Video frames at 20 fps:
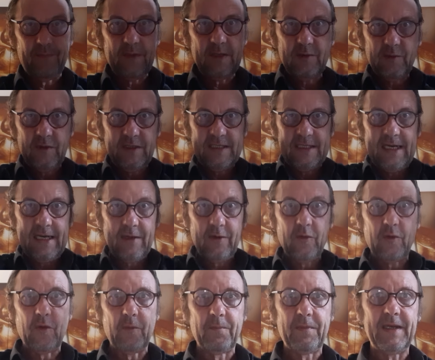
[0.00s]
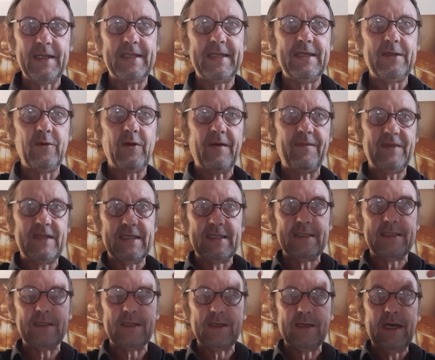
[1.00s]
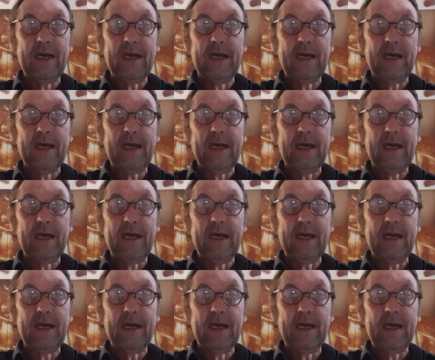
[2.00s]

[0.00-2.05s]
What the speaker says: So it's like you have this